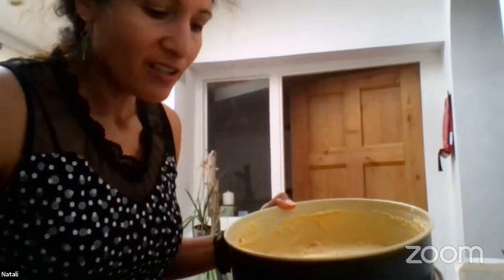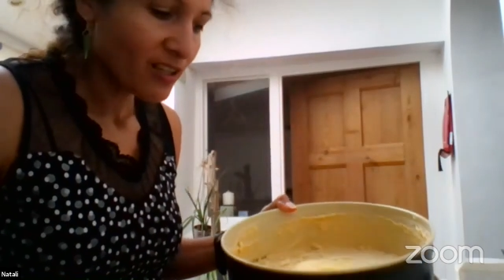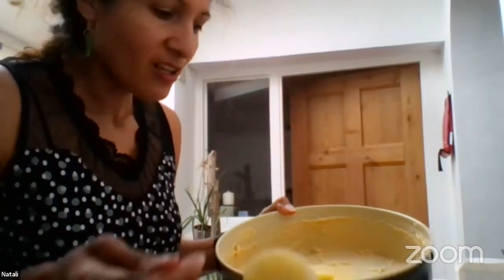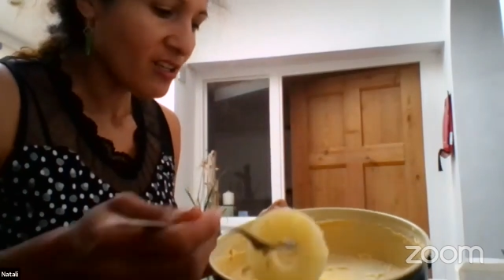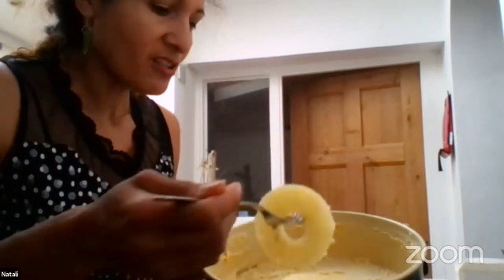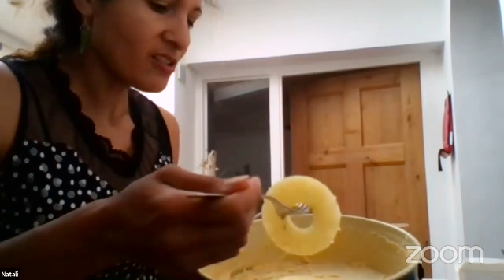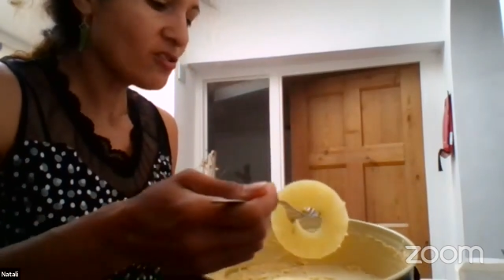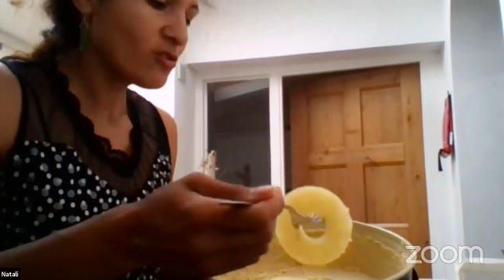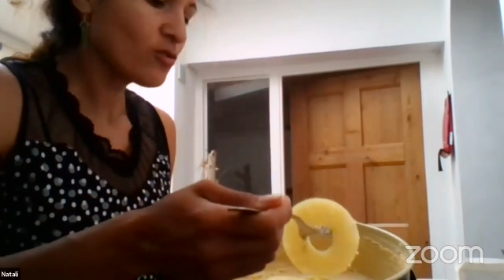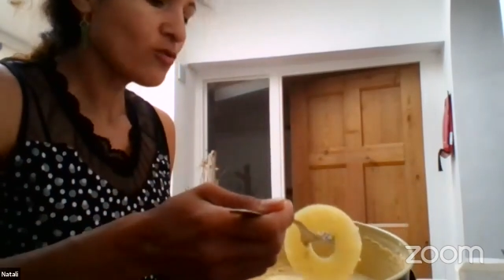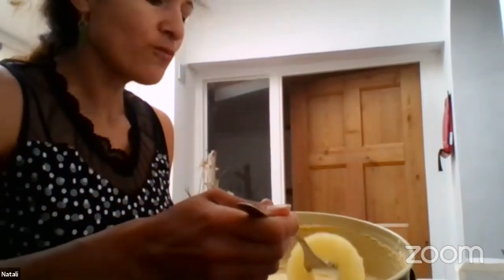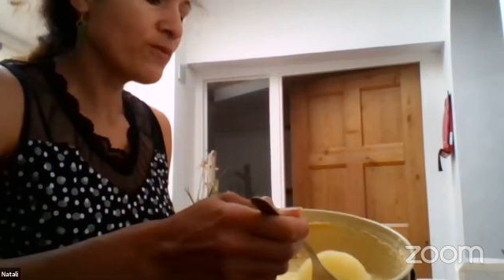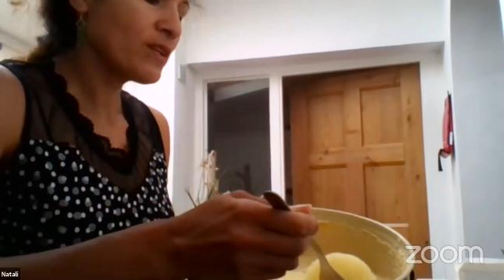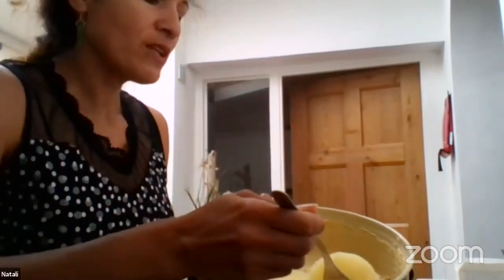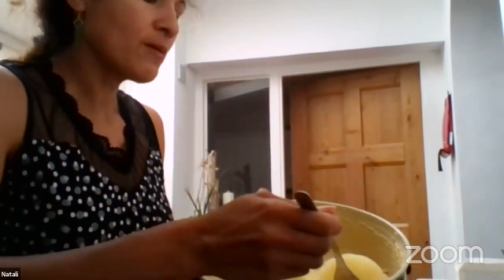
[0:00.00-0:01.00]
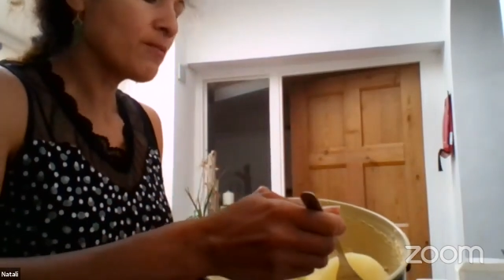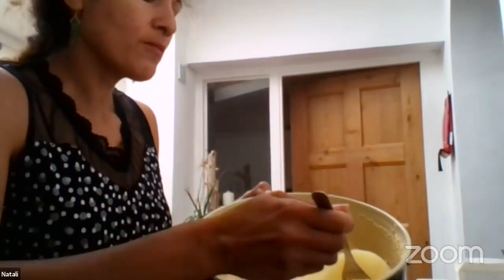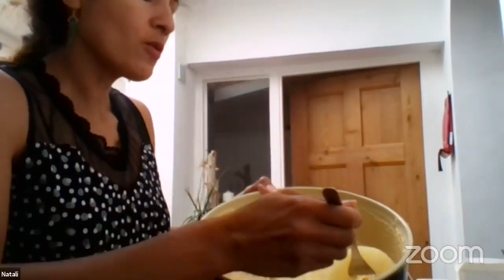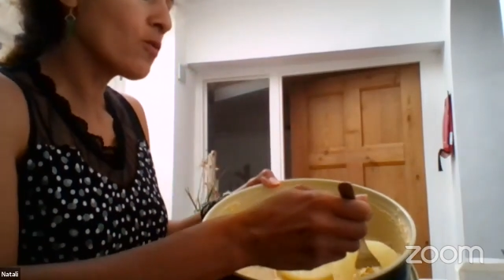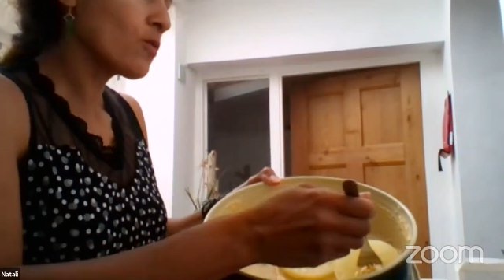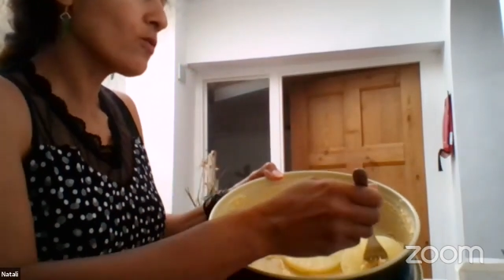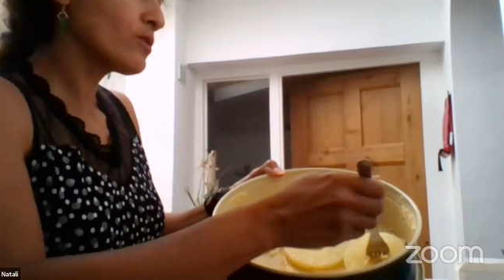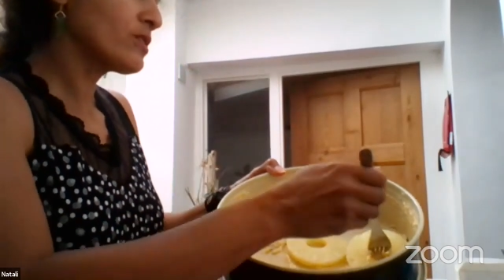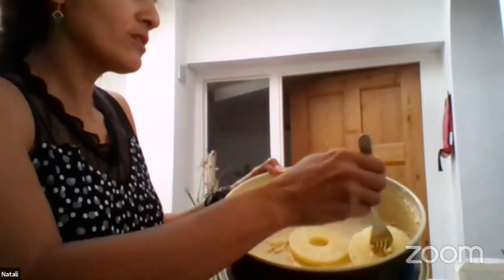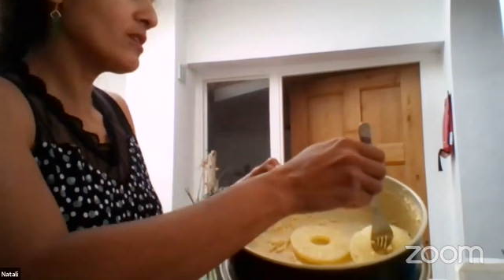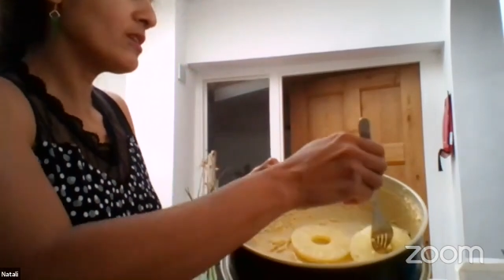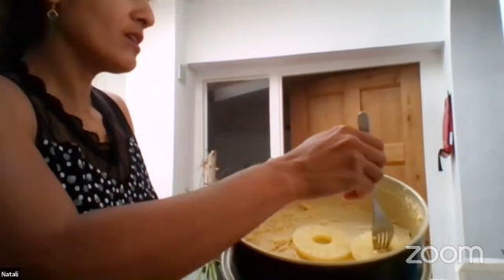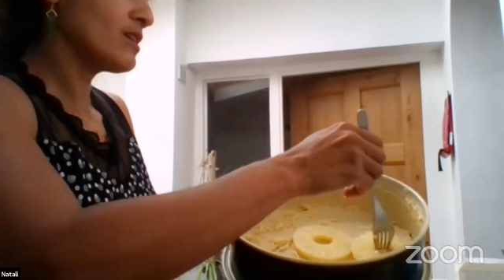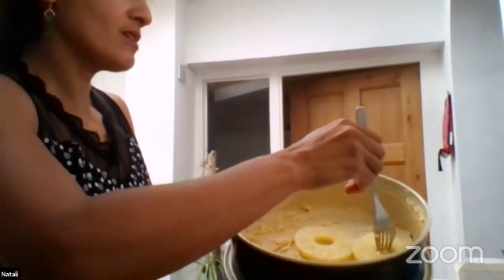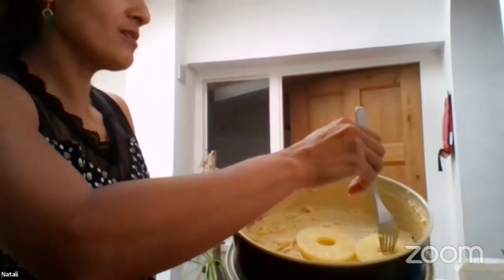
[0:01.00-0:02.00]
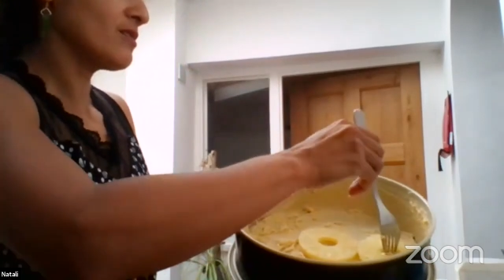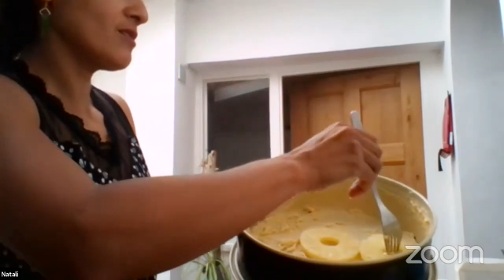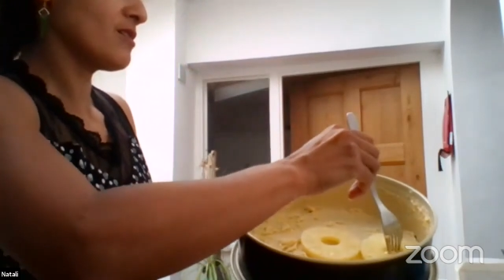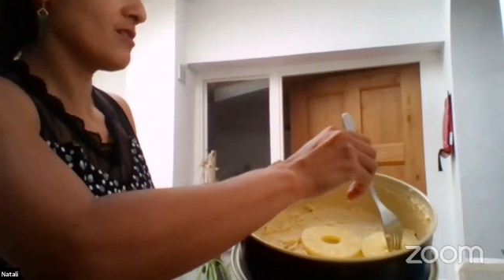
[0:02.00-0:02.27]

and it's to fill up all the thing.